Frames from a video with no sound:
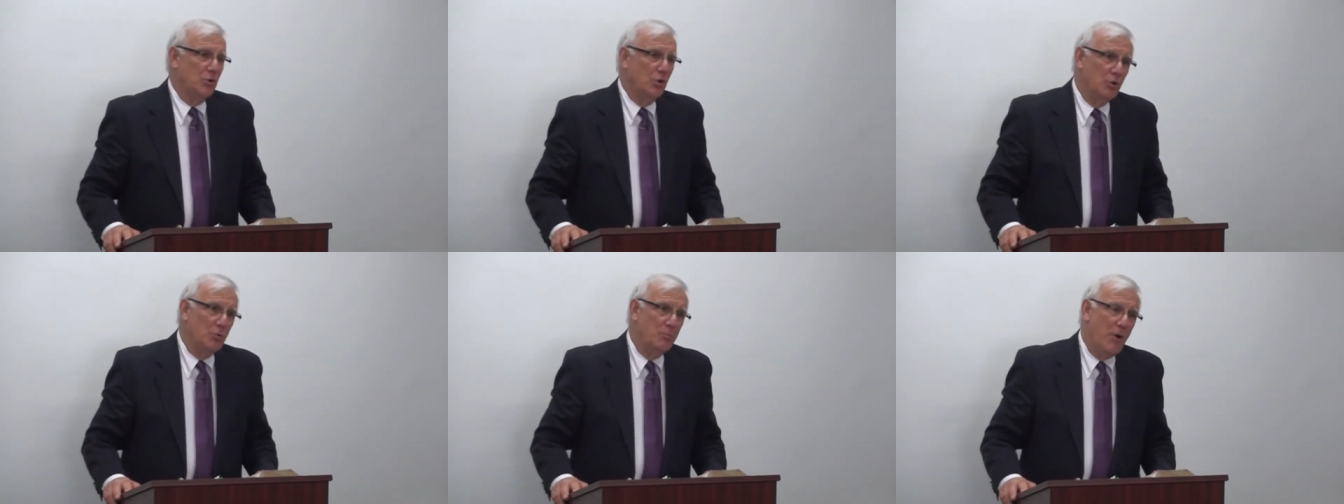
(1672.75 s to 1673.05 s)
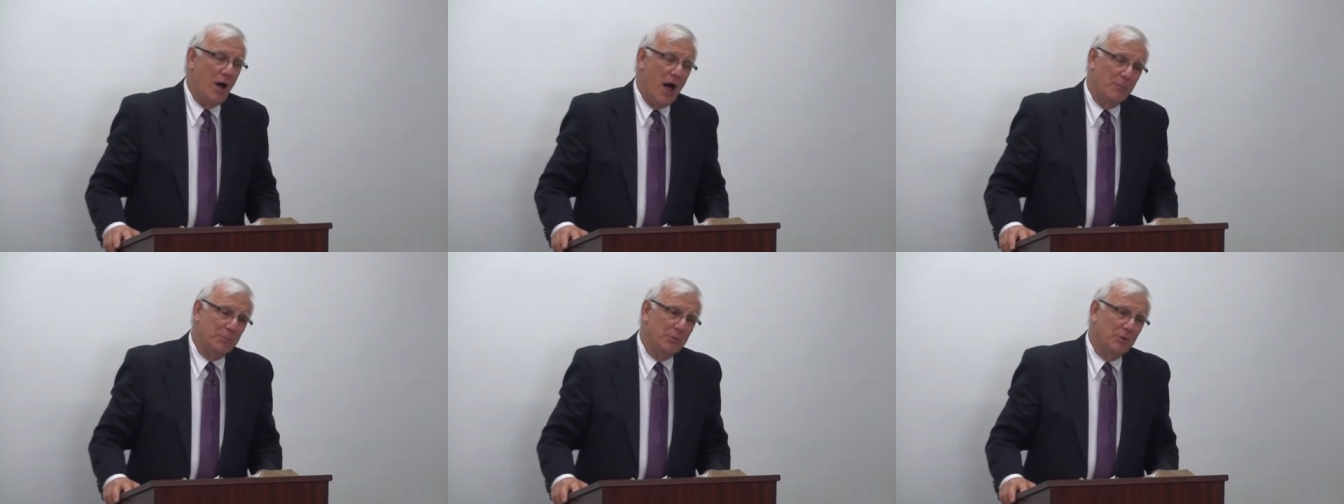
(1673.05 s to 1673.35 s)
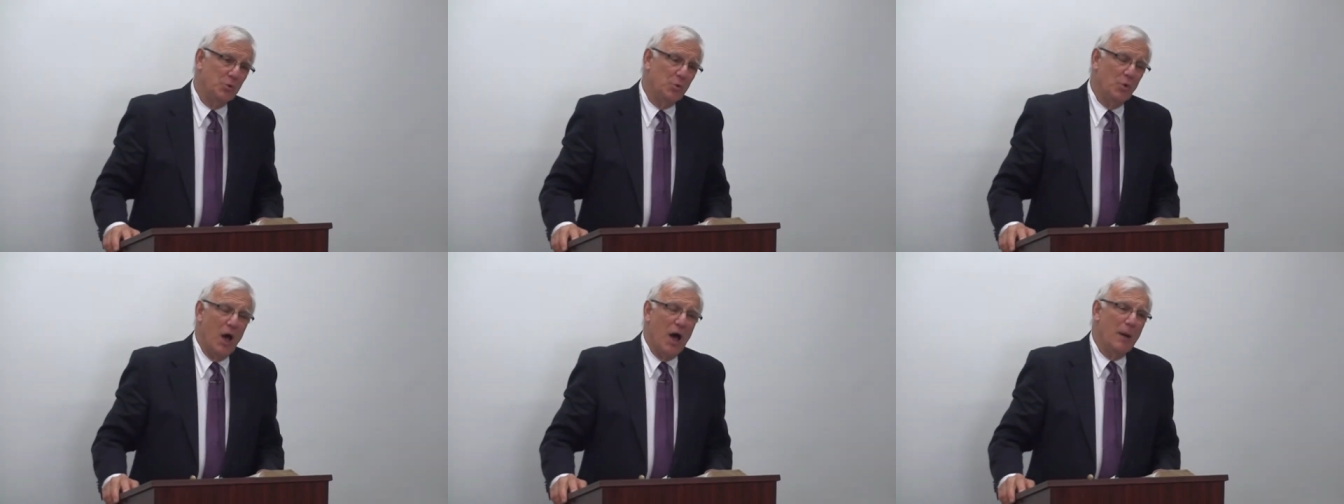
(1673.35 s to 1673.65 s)
O.
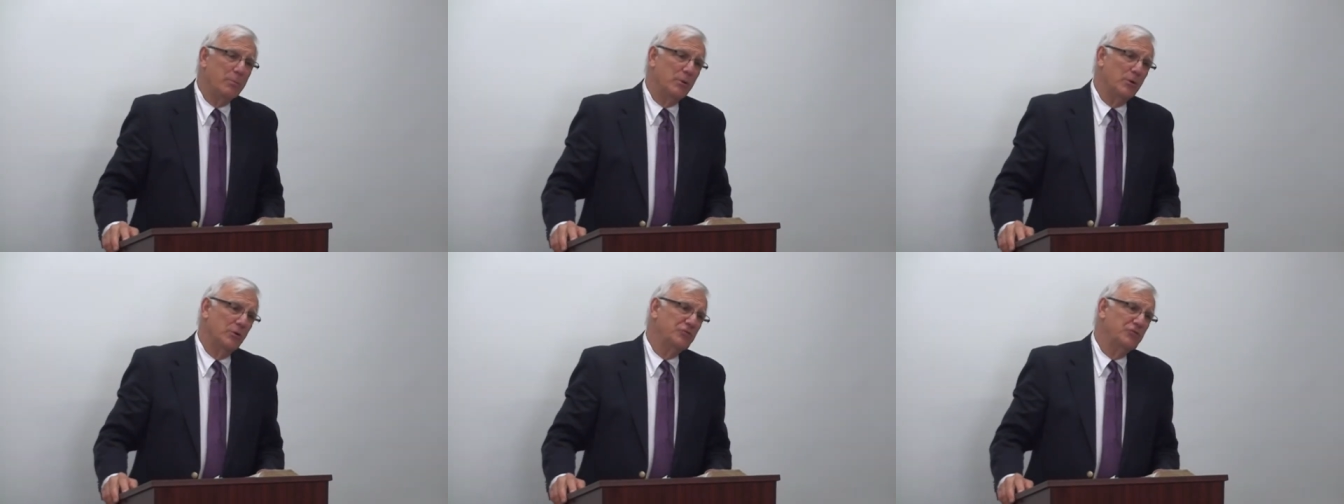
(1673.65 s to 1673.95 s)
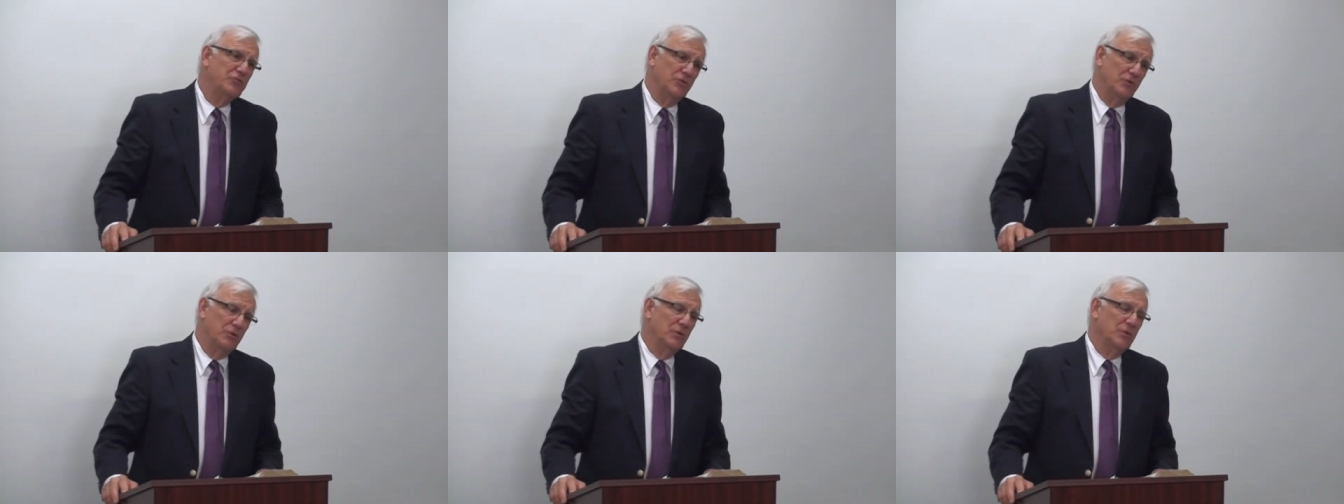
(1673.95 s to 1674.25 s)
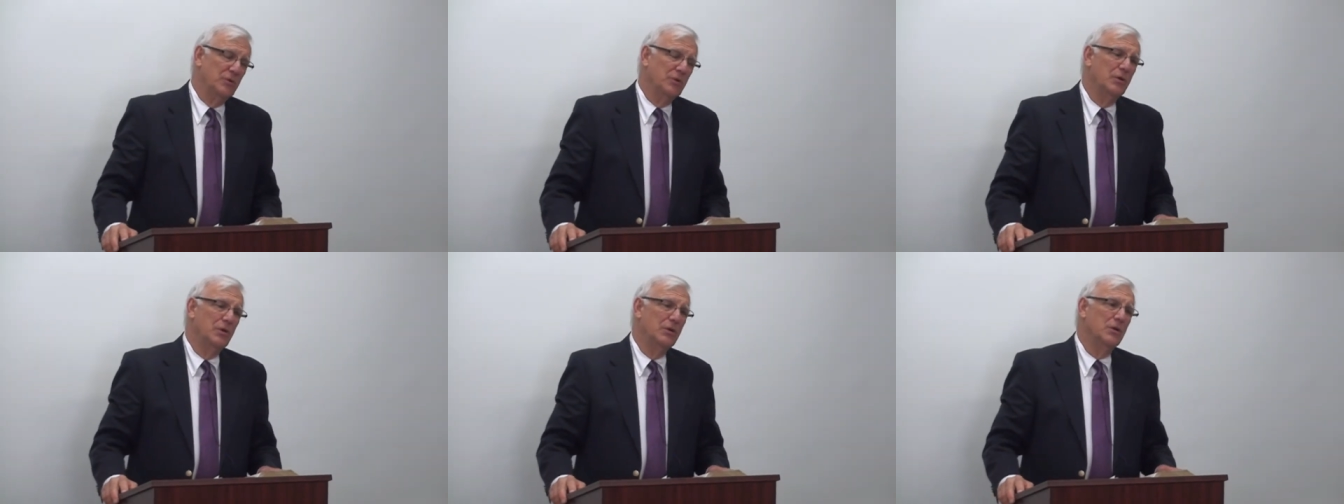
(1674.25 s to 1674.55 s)
Palmer
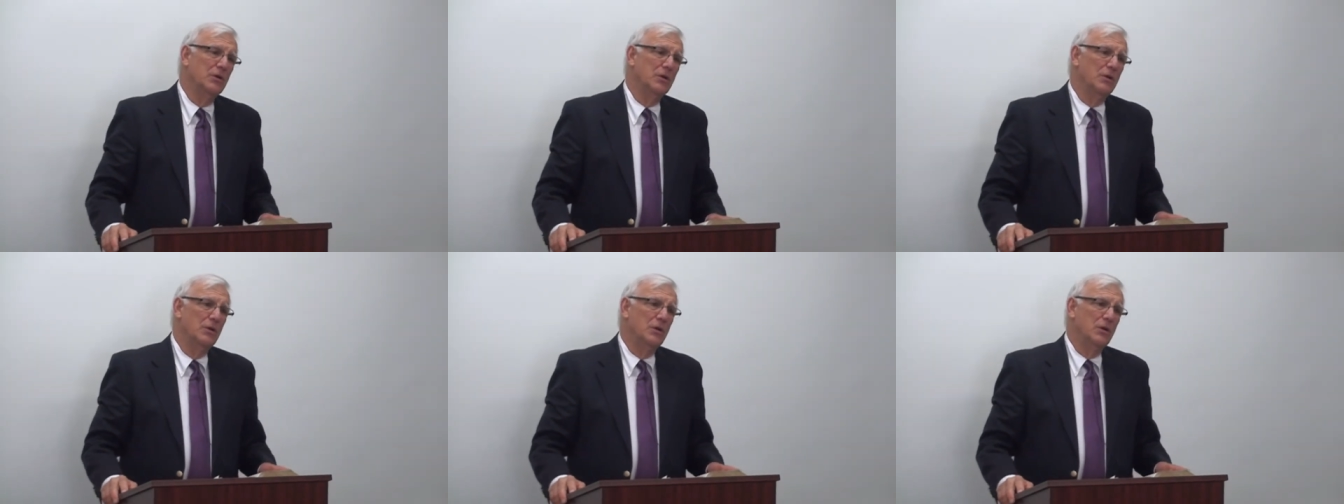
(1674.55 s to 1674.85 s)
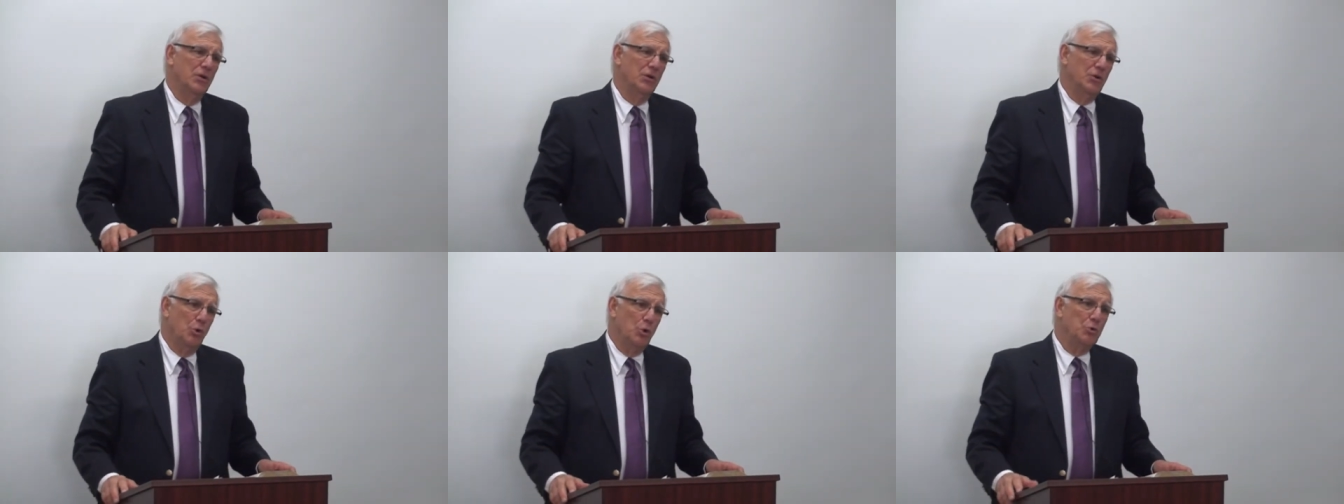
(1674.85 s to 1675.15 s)
Robertson, an